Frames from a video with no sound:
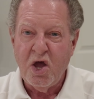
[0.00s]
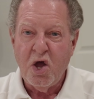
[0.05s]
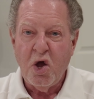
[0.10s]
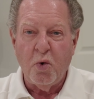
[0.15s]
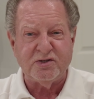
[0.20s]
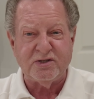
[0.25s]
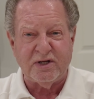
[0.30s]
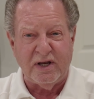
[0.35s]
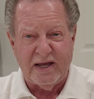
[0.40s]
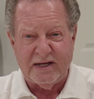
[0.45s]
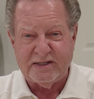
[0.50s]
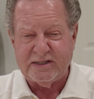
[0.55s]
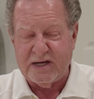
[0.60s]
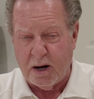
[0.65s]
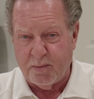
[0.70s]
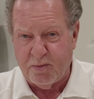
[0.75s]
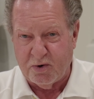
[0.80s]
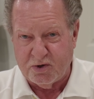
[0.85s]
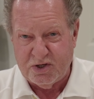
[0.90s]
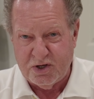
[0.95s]
there's less
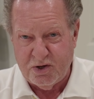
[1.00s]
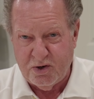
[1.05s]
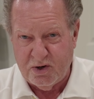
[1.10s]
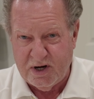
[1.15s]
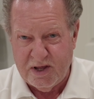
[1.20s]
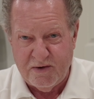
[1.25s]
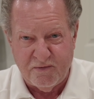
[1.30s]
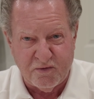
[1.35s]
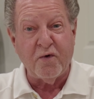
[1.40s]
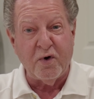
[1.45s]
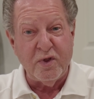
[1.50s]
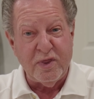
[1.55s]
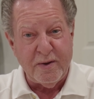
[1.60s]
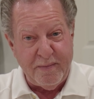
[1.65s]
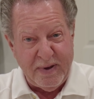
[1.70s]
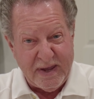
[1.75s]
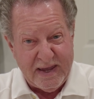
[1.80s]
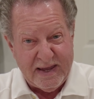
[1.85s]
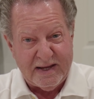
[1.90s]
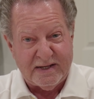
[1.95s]
opportunity for the
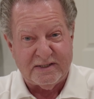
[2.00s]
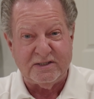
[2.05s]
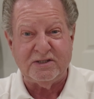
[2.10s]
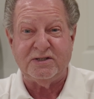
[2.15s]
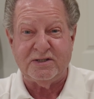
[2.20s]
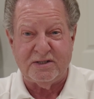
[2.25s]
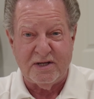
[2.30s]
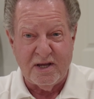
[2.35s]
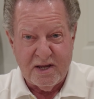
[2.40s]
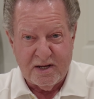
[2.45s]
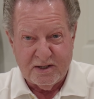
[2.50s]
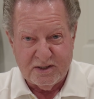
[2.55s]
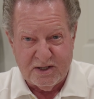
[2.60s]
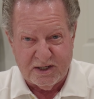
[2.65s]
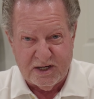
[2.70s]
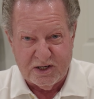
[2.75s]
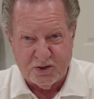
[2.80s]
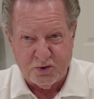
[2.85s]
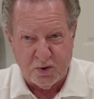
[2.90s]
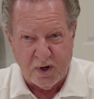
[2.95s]
pests to
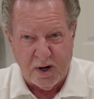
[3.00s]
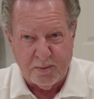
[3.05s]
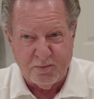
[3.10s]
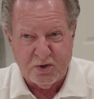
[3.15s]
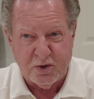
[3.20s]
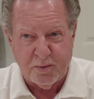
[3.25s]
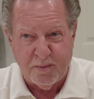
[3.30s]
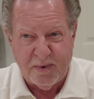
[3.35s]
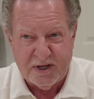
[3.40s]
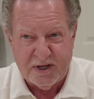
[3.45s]
disrupt your